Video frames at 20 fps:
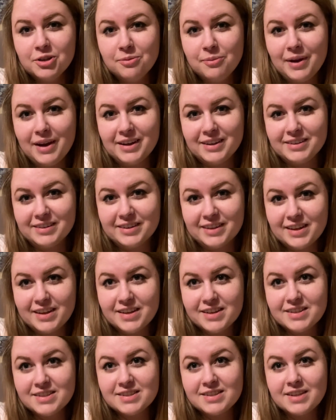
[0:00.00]
to make
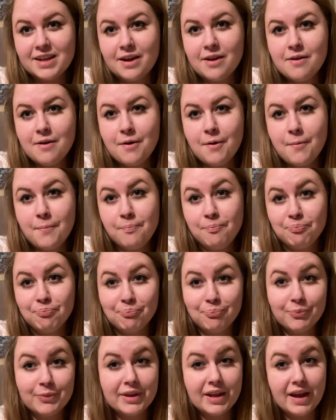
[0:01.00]
this
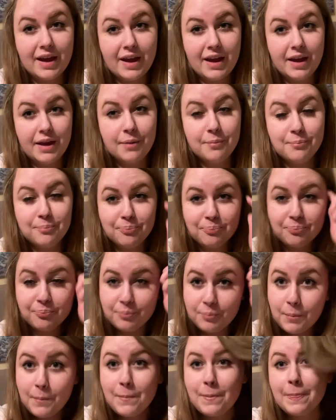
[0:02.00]
day,
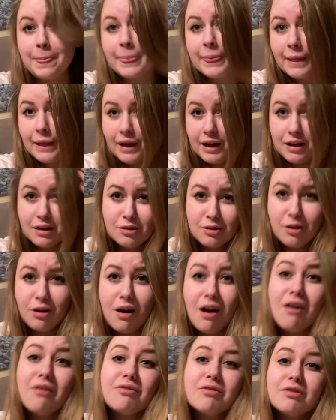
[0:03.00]
I look
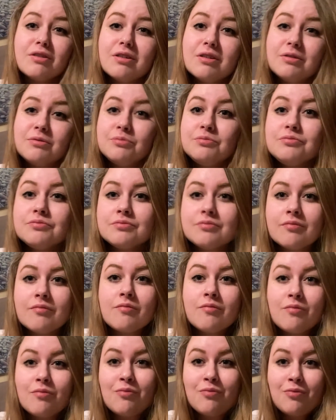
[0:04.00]
awful.
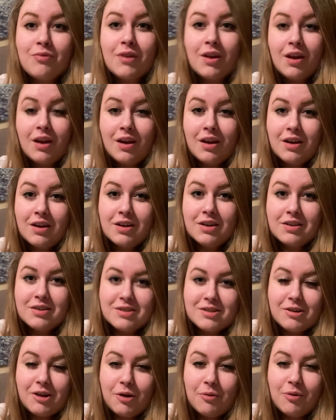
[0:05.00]

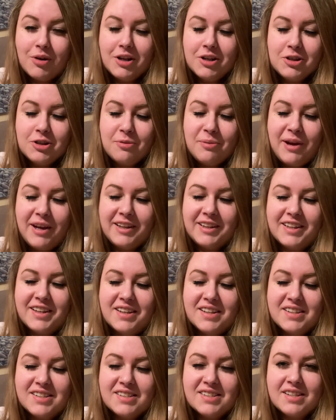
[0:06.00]
So I wanted to make
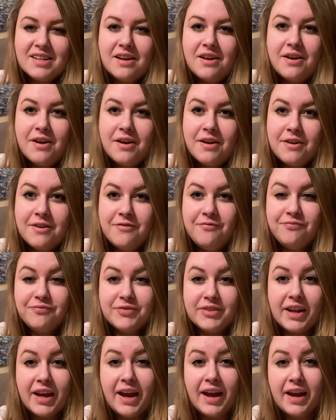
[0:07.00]
this
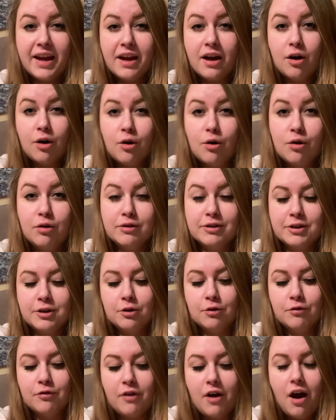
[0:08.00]
day a whole
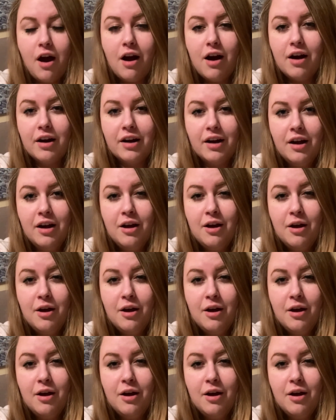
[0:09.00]
new vlog,